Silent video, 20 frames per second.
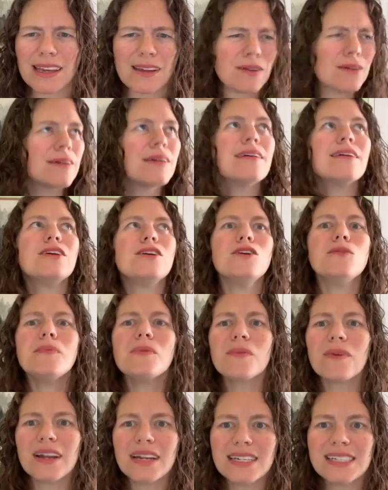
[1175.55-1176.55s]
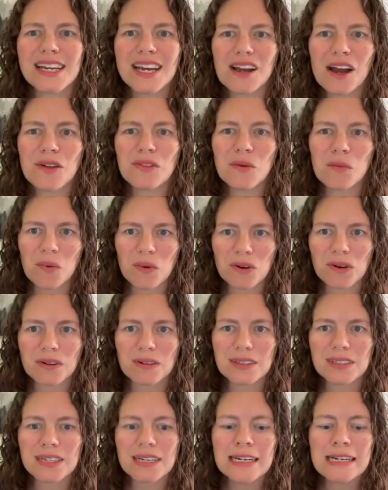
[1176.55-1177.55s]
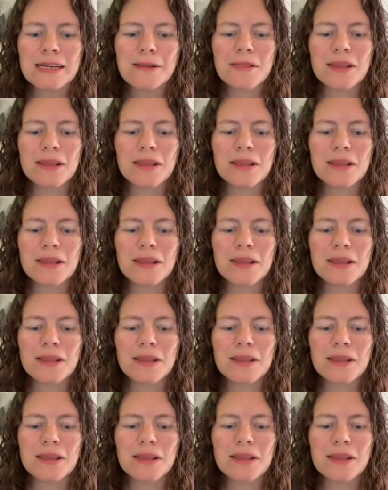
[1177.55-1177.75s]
Like, you'd be ready to take on the world.